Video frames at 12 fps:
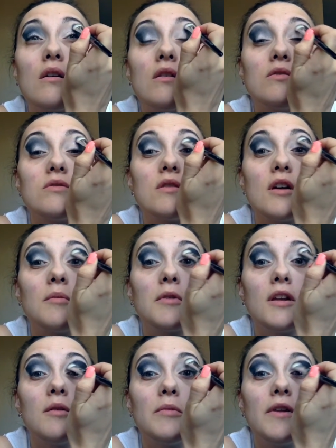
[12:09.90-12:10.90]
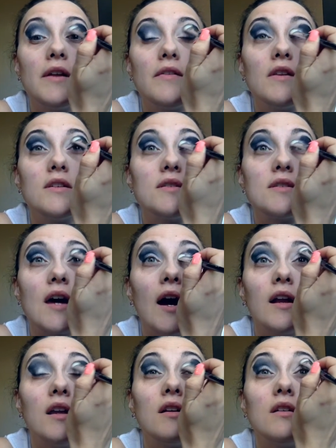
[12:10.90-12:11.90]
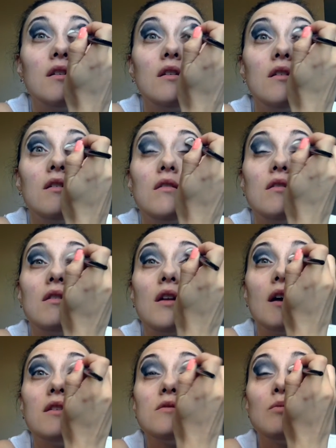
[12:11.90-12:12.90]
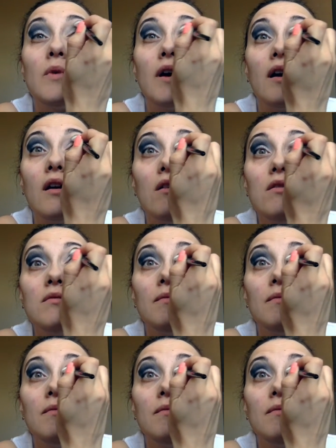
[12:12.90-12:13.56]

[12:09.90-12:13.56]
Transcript: So now I'm going to blend this side in as well.